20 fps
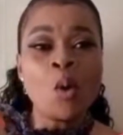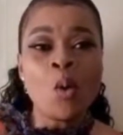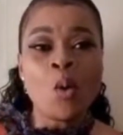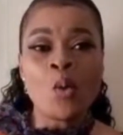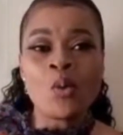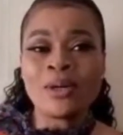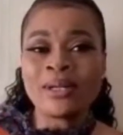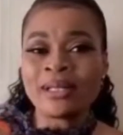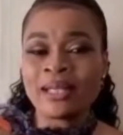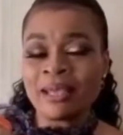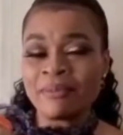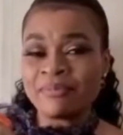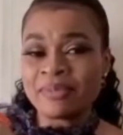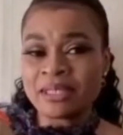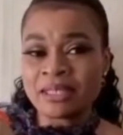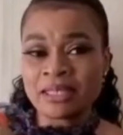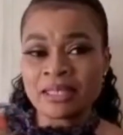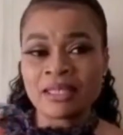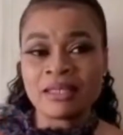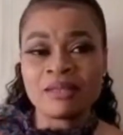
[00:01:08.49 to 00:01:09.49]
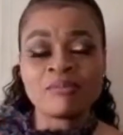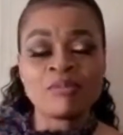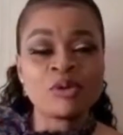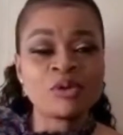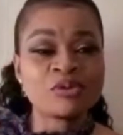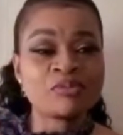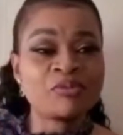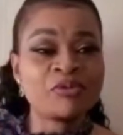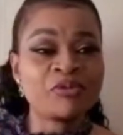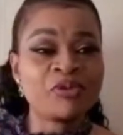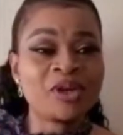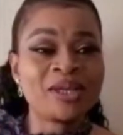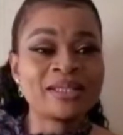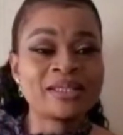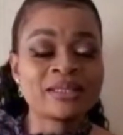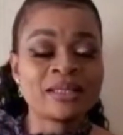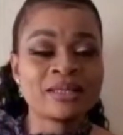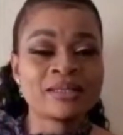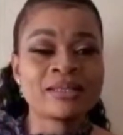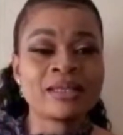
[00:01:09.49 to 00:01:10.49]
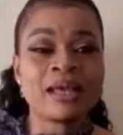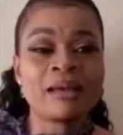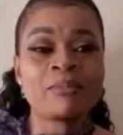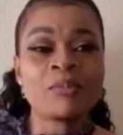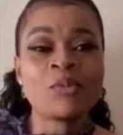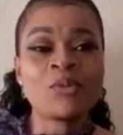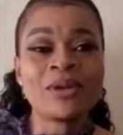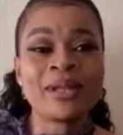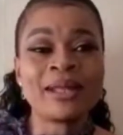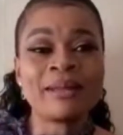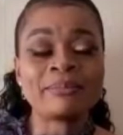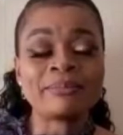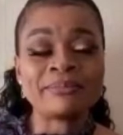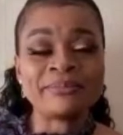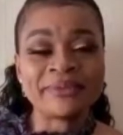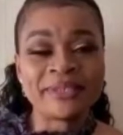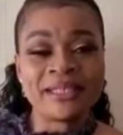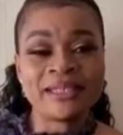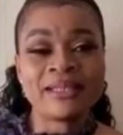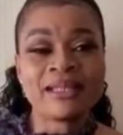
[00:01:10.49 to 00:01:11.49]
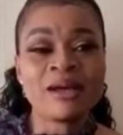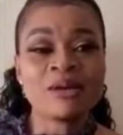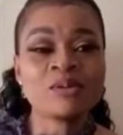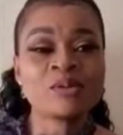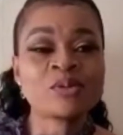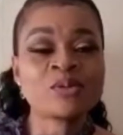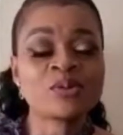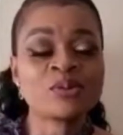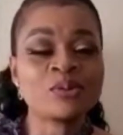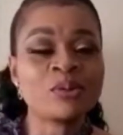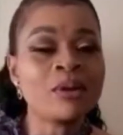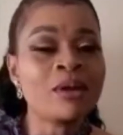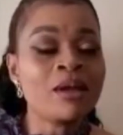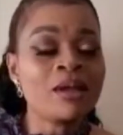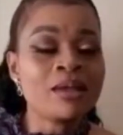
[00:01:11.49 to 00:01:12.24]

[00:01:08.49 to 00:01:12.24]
all type skin, but before I start I'm gonna break down so